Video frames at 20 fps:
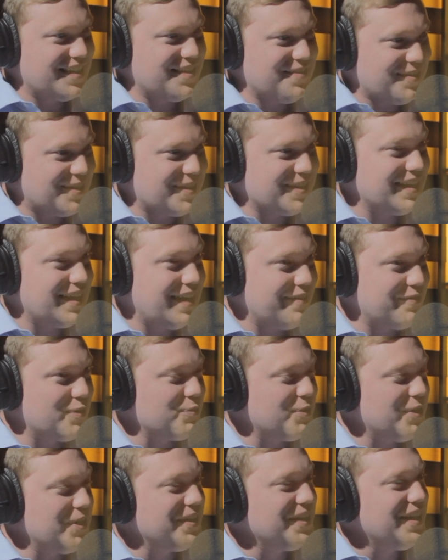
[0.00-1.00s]
You are alive and
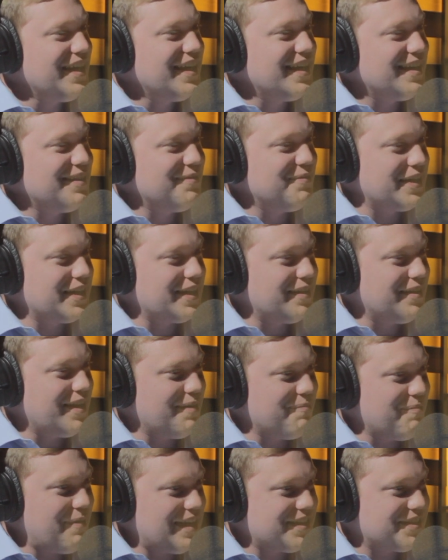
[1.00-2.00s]
well. But
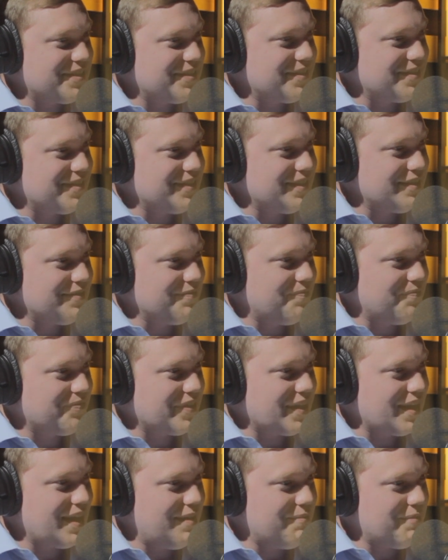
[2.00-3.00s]

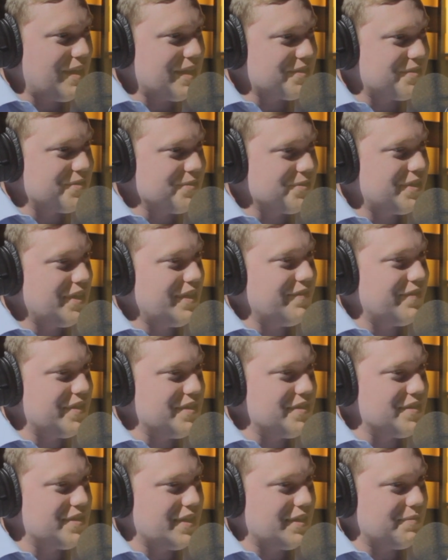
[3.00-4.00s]
Ambassador
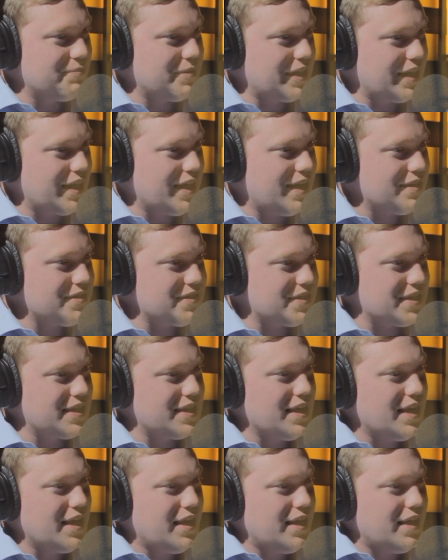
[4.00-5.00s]
Stevens at Benghazi.
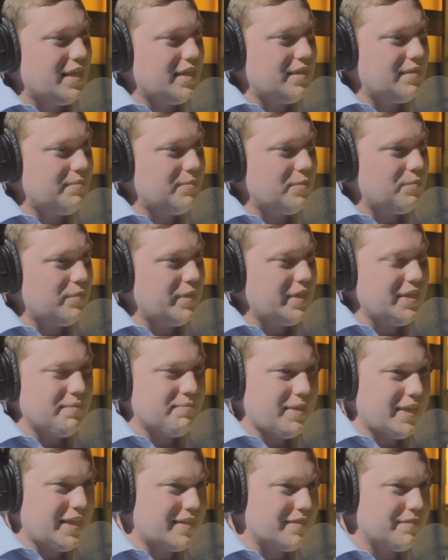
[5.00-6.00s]
What do you
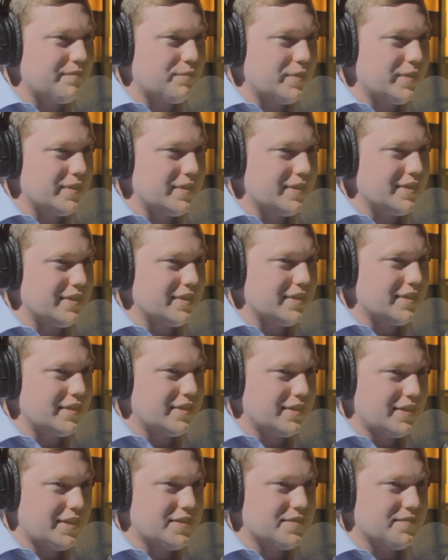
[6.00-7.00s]
make of when
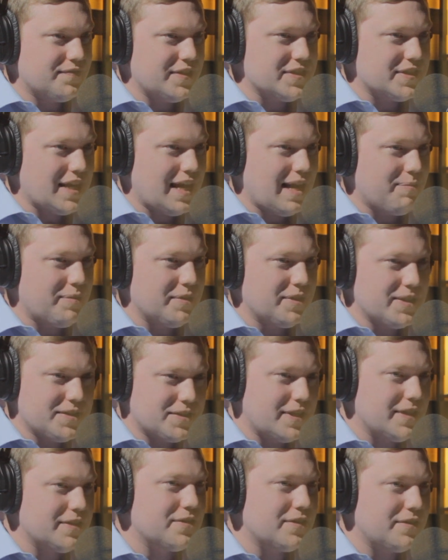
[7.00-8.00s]
these events happen? These
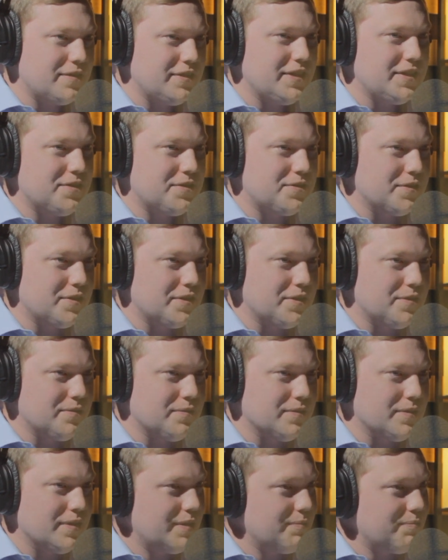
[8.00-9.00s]
get turned into, you
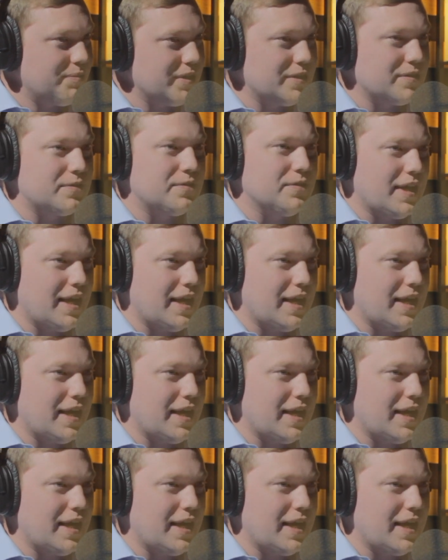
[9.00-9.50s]
know, a political